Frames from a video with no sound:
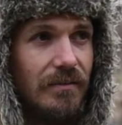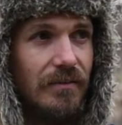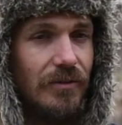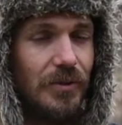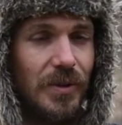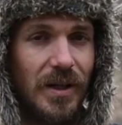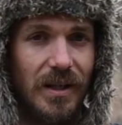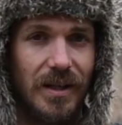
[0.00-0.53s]

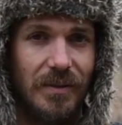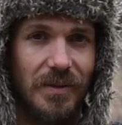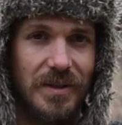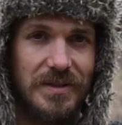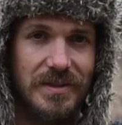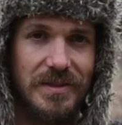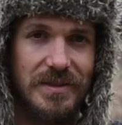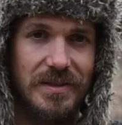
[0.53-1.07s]
while I
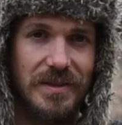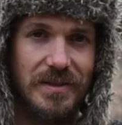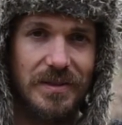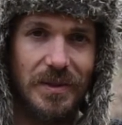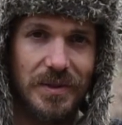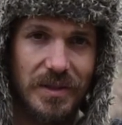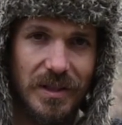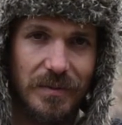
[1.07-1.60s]
was the
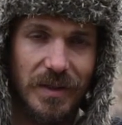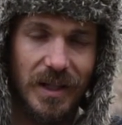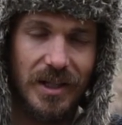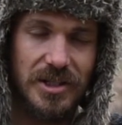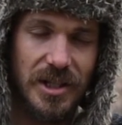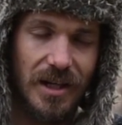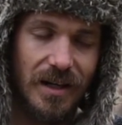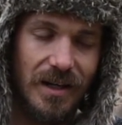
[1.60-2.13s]
social committee
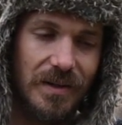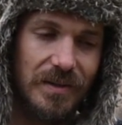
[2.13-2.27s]
chair,